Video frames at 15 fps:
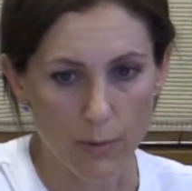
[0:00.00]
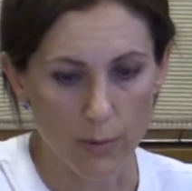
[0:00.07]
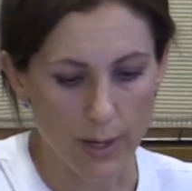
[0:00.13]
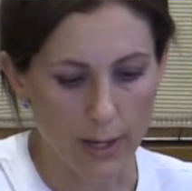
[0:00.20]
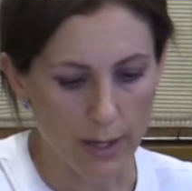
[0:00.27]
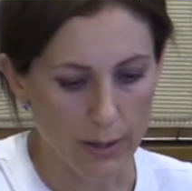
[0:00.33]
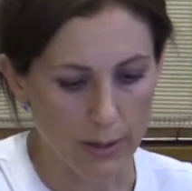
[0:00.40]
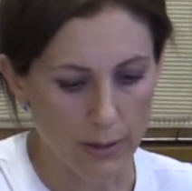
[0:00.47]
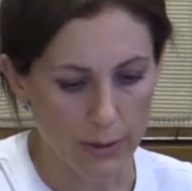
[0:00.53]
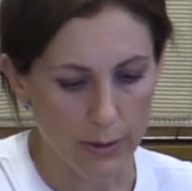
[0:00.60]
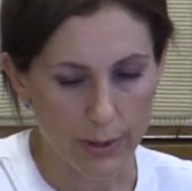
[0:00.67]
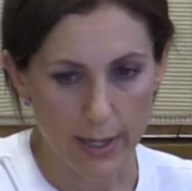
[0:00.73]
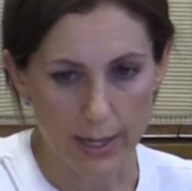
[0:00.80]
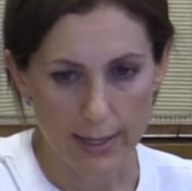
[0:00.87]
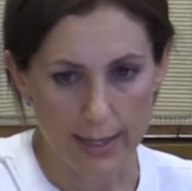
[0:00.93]
Well, you
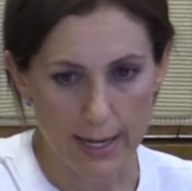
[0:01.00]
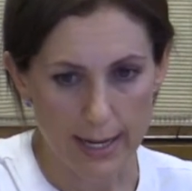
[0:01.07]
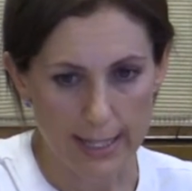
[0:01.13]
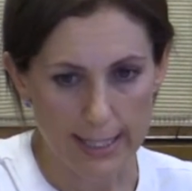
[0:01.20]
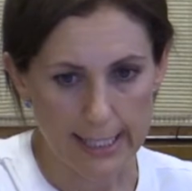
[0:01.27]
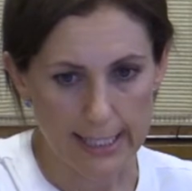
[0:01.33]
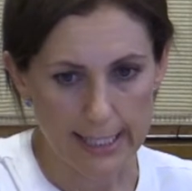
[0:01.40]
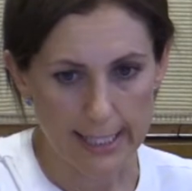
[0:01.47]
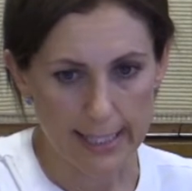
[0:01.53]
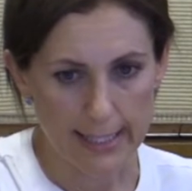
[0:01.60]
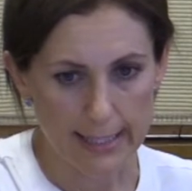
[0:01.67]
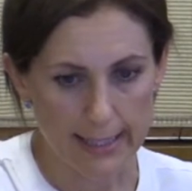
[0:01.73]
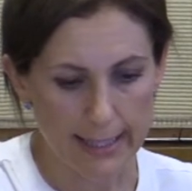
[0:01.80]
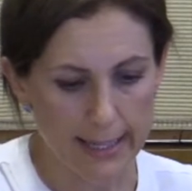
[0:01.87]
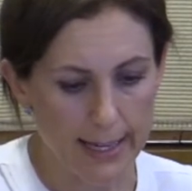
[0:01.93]
can see
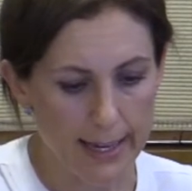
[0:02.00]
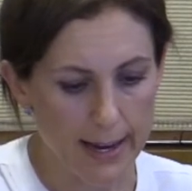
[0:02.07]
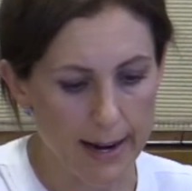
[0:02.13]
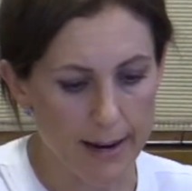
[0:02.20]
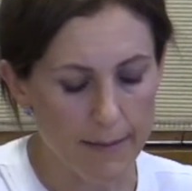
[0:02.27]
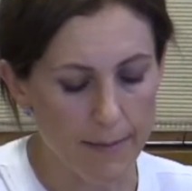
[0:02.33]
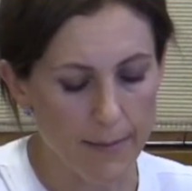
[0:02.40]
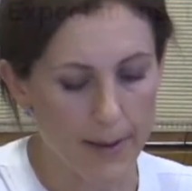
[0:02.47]
it here.